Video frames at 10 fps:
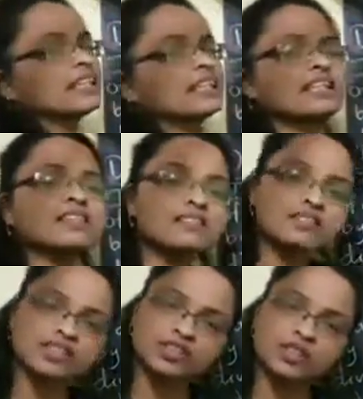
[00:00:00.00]
It is
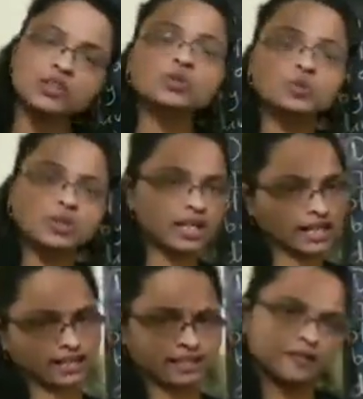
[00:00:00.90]
true,
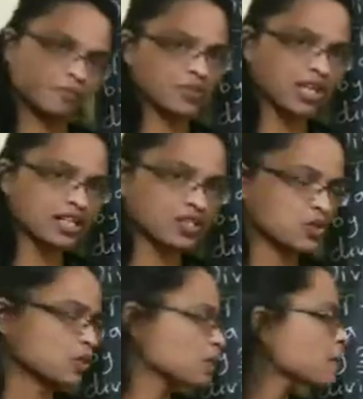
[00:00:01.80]
correct.
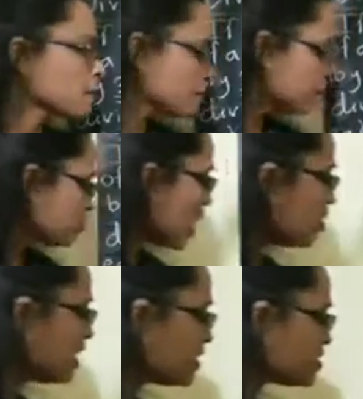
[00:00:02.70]
Understood? Now
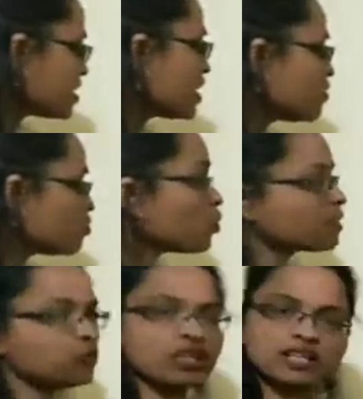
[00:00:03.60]
let us take one
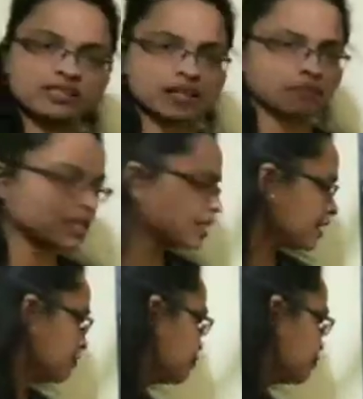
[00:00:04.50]
more example here.